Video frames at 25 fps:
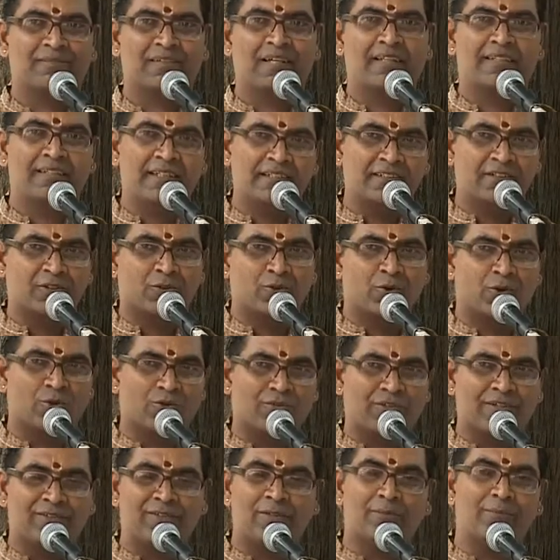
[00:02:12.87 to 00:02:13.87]
And then the
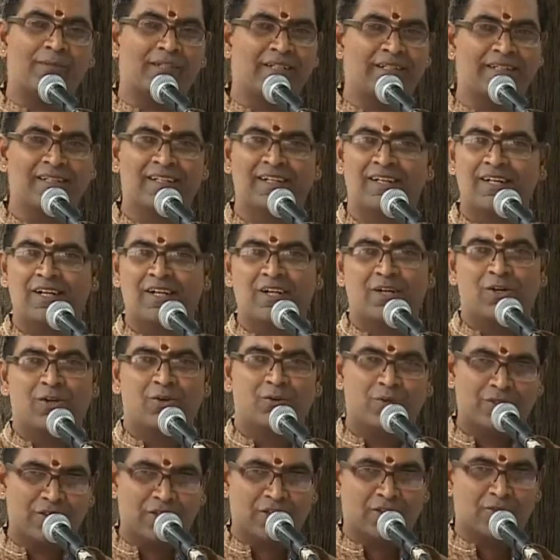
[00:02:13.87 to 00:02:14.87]
Koraippu will be
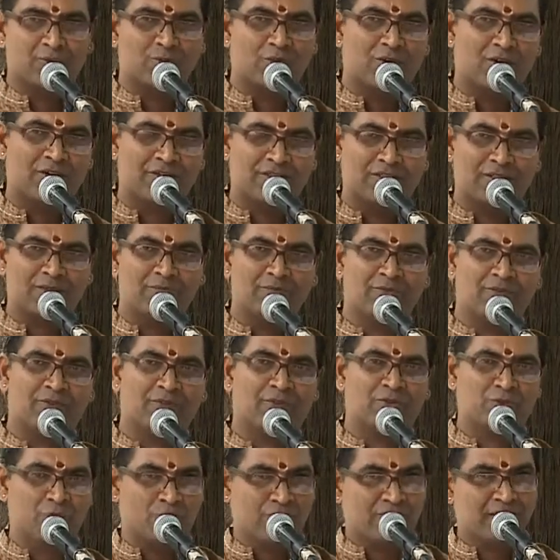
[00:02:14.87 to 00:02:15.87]
1 or 2 Avardhanams,
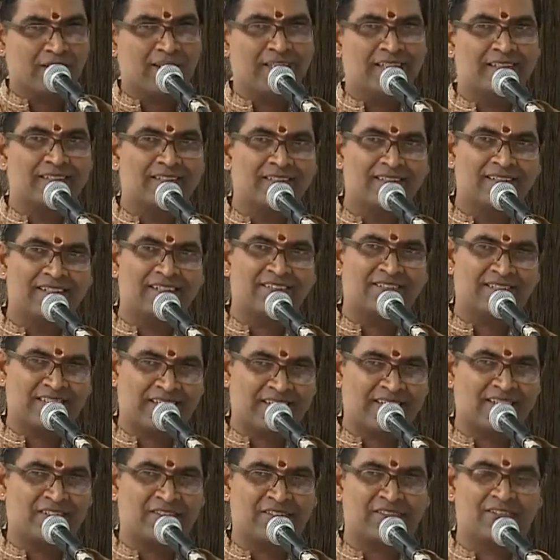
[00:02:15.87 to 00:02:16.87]
totally 30
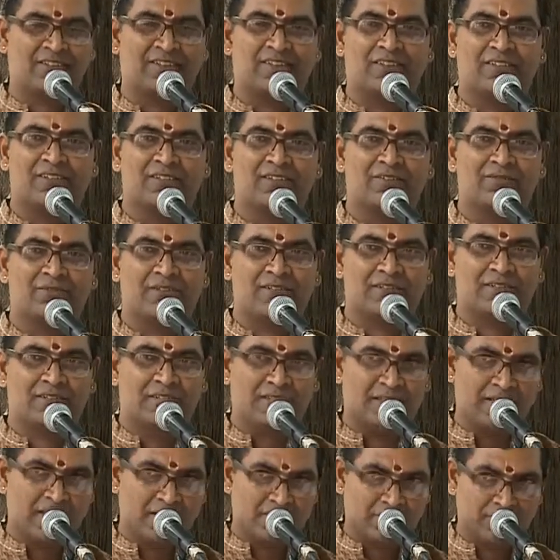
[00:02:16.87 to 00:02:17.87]
seconds for the
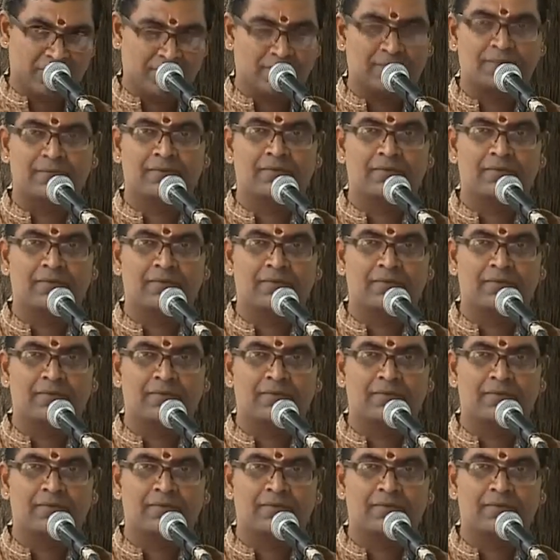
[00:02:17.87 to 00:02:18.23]
Tanyavardhanam.